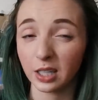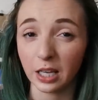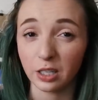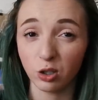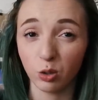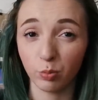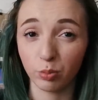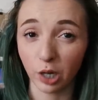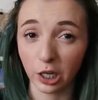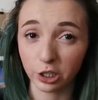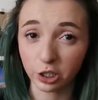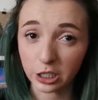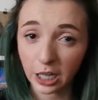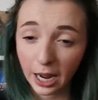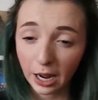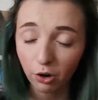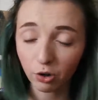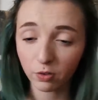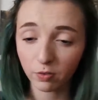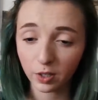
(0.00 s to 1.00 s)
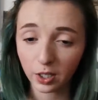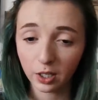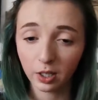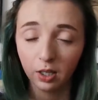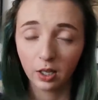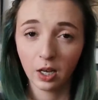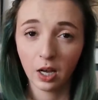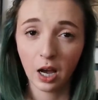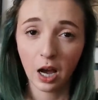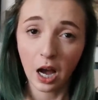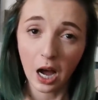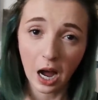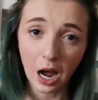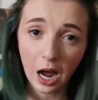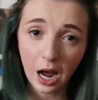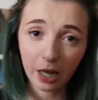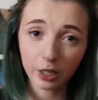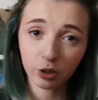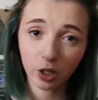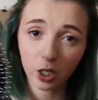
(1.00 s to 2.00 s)
that you brushed out of it.
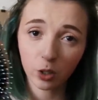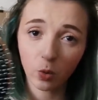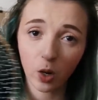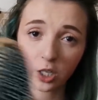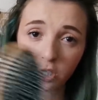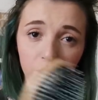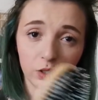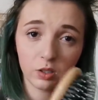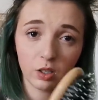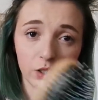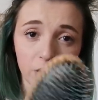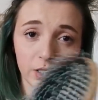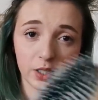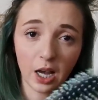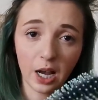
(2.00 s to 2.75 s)
I try to wash this all the